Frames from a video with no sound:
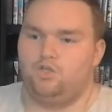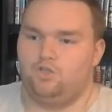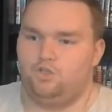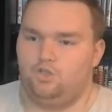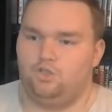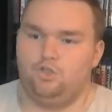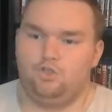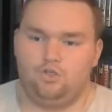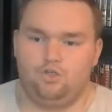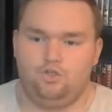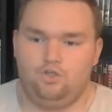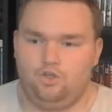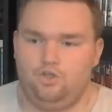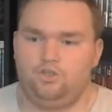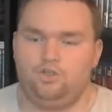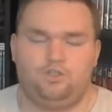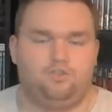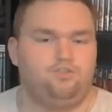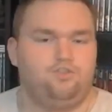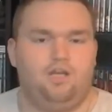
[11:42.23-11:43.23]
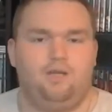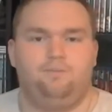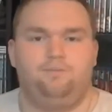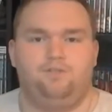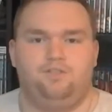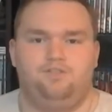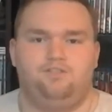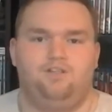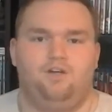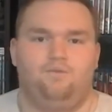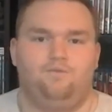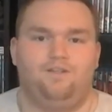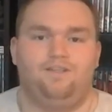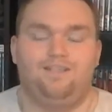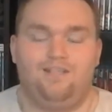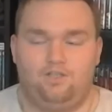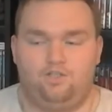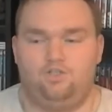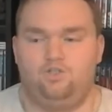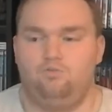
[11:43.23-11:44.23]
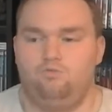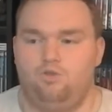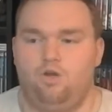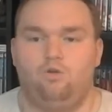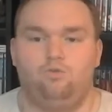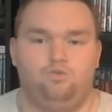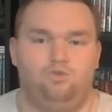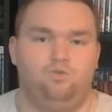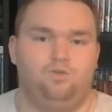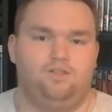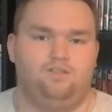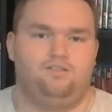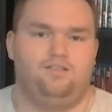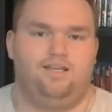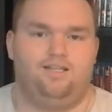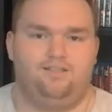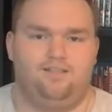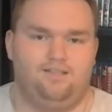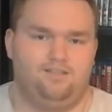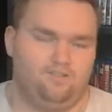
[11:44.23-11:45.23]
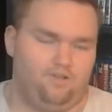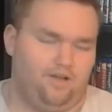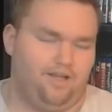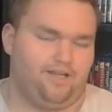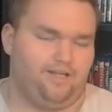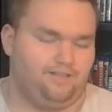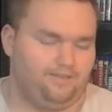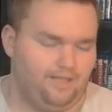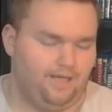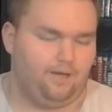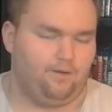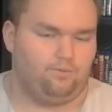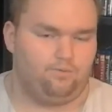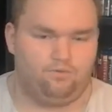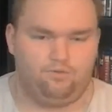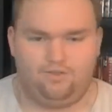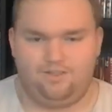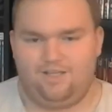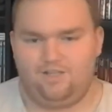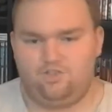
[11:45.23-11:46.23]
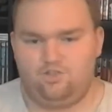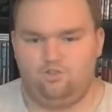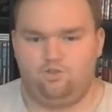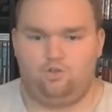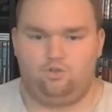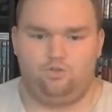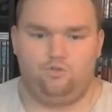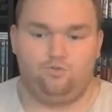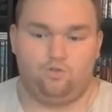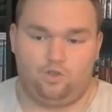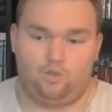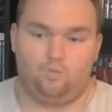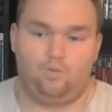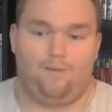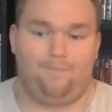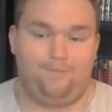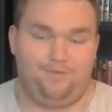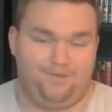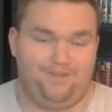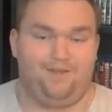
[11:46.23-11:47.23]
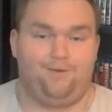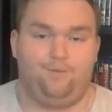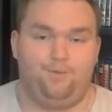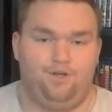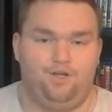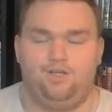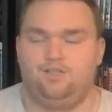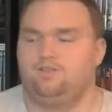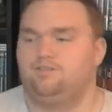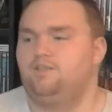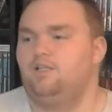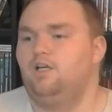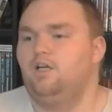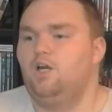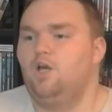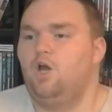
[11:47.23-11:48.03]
you're gonna crap yourself unless you know you can take that tiger down, or unless you know you've got a weapon that works.